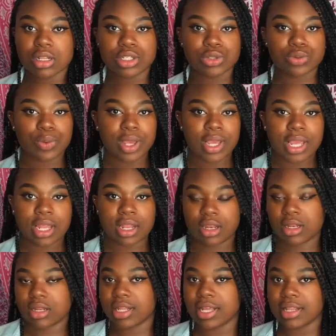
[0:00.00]
swinging.
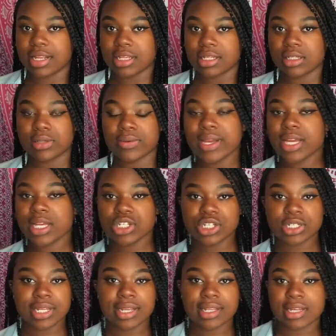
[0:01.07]
Swinging
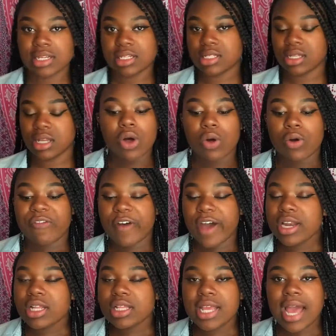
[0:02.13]
just like this. So
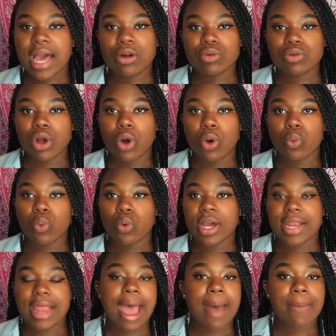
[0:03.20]
finally, I don't know
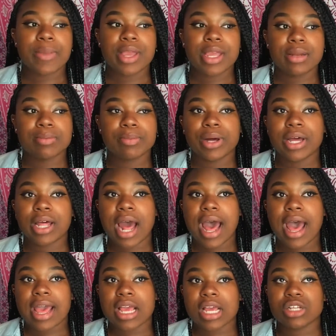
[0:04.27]
what happened, but
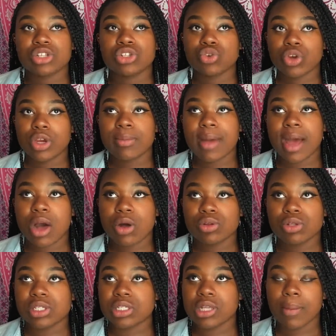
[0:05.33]
I scream out
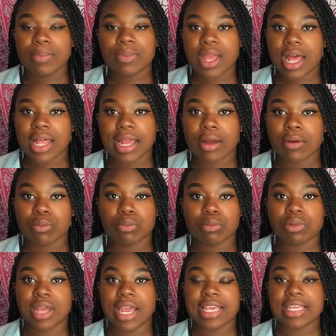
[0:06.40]
something. I
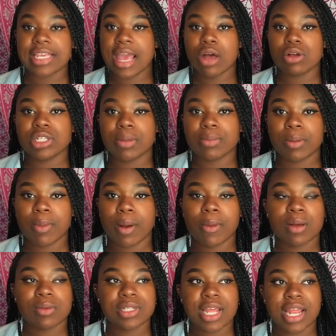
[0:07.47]
yell something. My
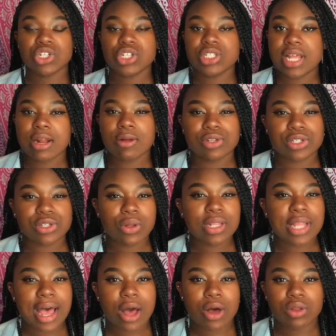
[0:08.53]
mom said, she said it was so
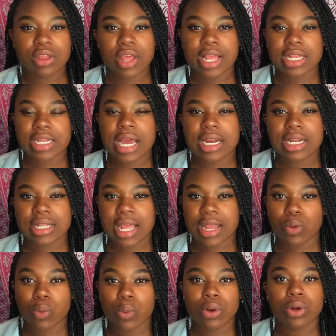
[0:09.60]
loud that it kind of
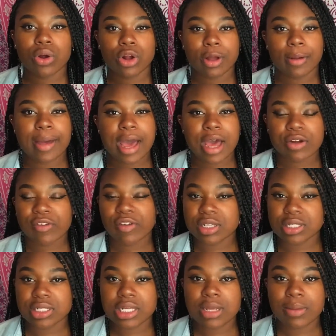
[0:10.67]
woke her up out of her
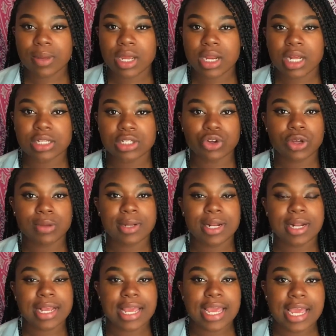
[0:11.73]
sleep, and I screamed it
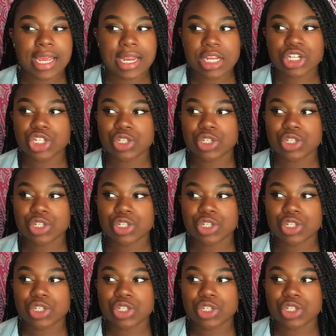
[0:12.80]
again and